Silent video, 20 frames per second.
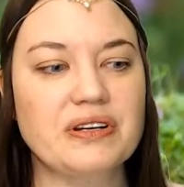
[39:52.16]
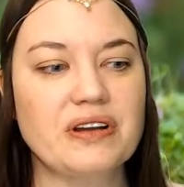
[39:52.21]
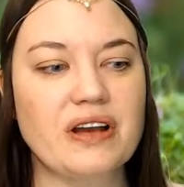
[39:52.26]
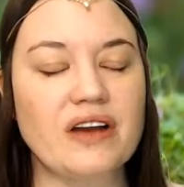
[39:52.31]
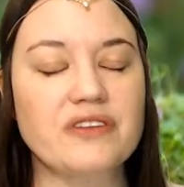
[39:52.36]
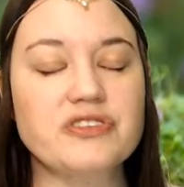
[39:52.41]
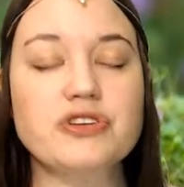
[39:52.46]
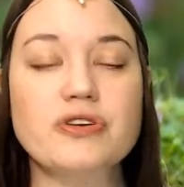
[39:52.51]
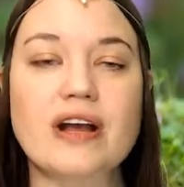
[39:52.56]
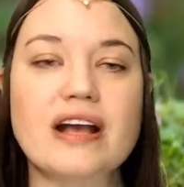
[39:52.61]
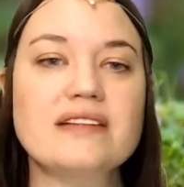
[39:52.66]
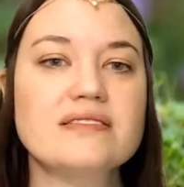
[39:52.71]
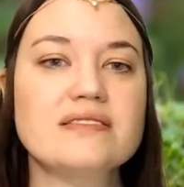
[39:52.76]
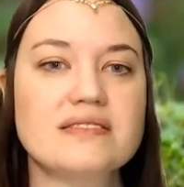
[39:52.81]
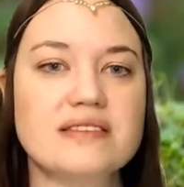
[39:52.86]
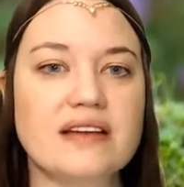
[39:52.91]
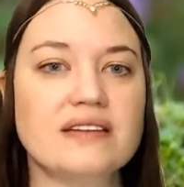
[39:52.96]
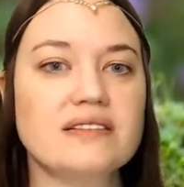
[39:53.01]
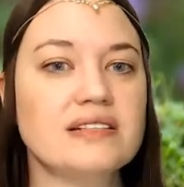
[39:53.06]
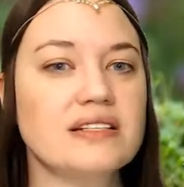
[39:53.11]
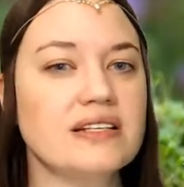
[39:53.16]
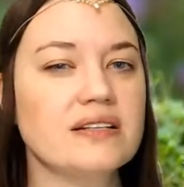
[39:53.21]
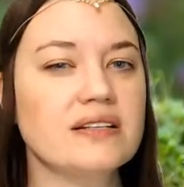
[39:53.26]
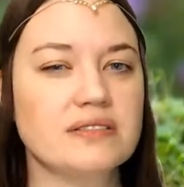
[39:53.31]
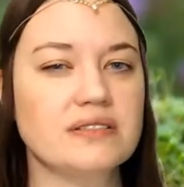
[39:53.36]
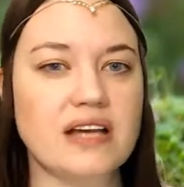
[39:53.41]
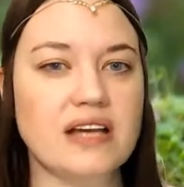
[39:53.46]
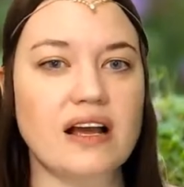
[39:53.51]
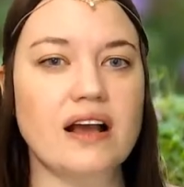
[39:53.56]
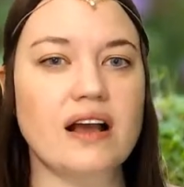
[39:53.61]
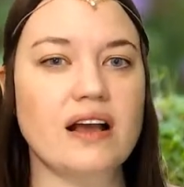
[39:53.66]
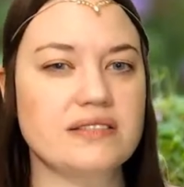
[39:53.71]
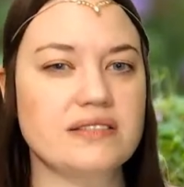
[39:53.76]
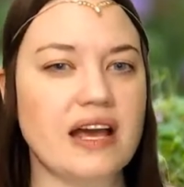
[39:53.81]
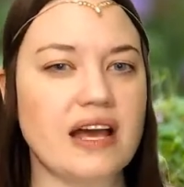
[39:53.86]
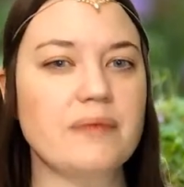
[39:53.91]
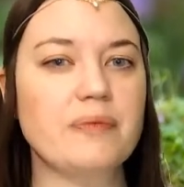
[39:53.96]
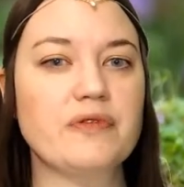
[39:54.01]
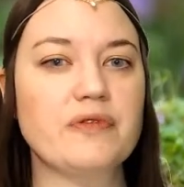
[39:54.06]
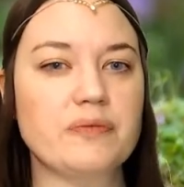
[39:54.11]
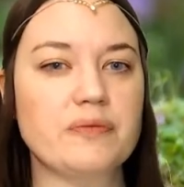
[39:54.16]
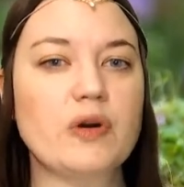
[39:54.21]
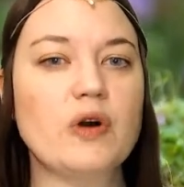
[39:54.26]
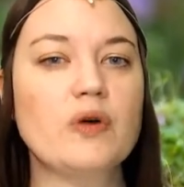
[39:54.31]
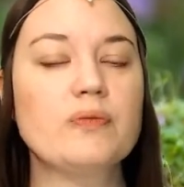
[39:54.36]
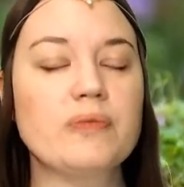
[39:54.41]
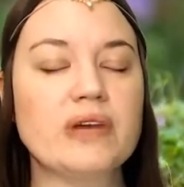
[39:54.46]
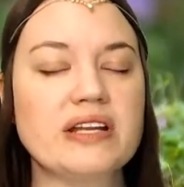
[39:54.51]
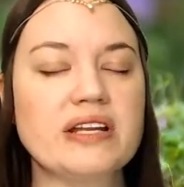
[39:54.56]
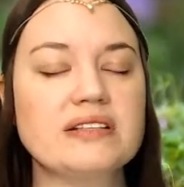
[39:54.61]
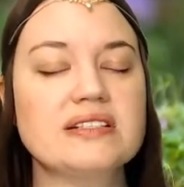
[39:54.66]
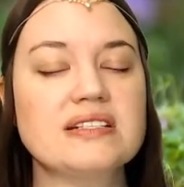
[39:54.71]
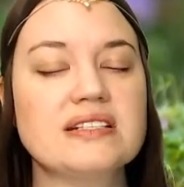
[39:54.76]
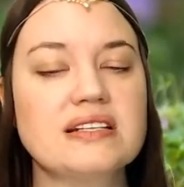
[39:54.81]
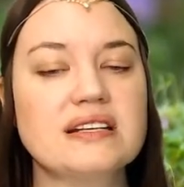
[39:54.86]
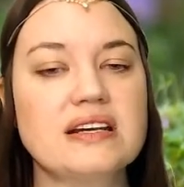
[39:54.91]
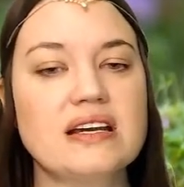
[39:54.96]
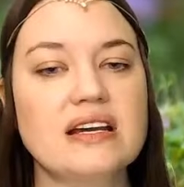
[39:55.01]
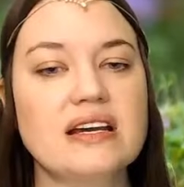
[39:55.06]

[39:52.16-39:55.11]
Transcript: a transcendent type of moment.